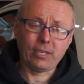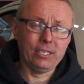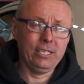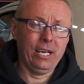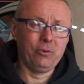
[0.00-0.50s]

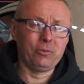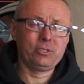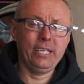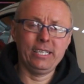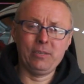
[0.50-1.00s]
Now,
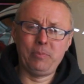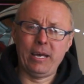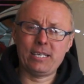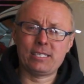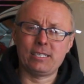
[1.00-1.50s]
10 of the
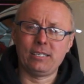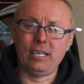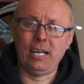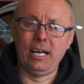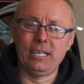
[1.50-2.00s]
Best
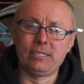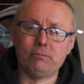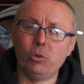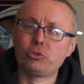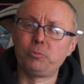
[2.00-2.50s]
had
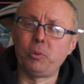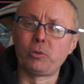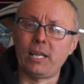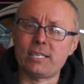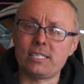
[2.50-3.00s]
multiple
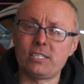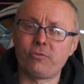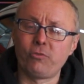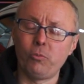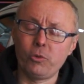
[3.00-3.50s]
classes,
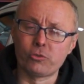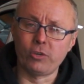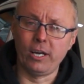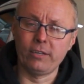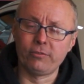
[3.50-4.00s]
front wheel
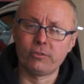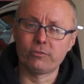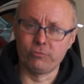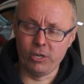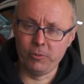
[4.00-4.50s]
drive,
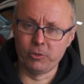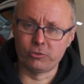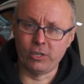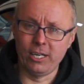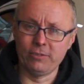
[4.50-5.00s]
rear wheel
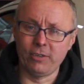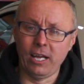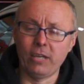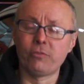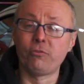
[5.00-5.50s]
drive
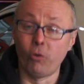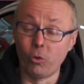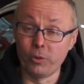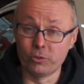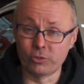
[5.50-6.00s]
and
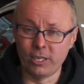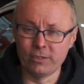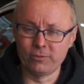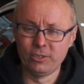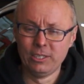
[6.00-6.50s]
4-wheel drive.